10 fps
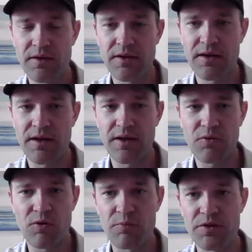uh,
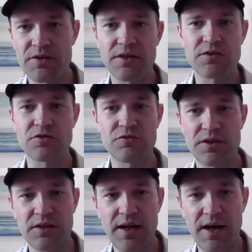corporate
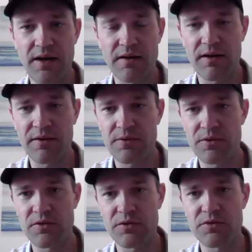dentistry in Canada.
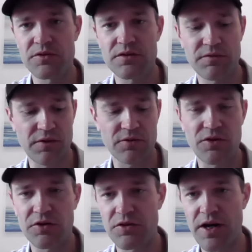who was this fellow
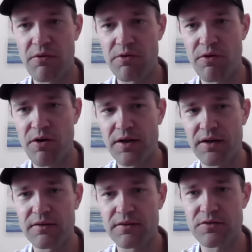Dr. Howard
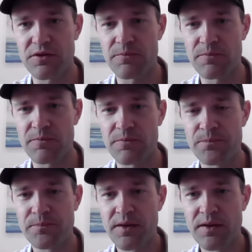Rocket. And so
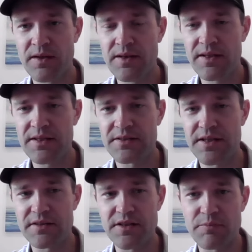he set
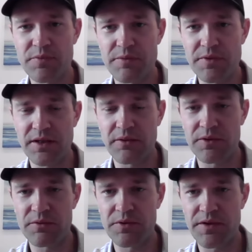us up with a meeting
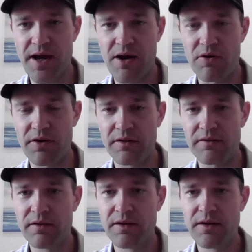with with Howard and.
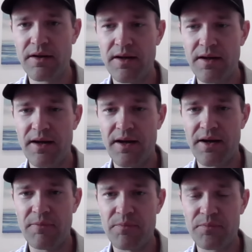
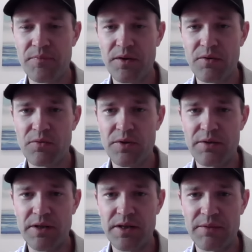Um, we,
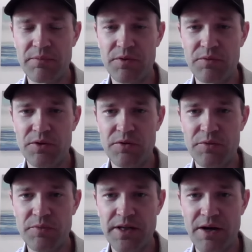we end up, we go
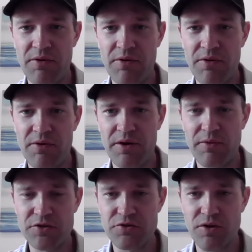to meet Howard at a
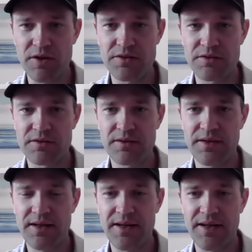restaurant
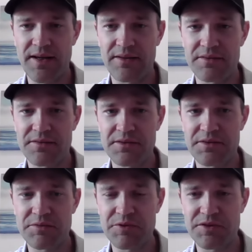and
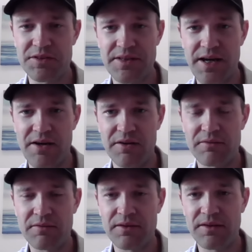we sit down and
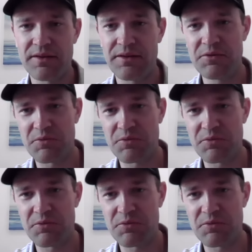we're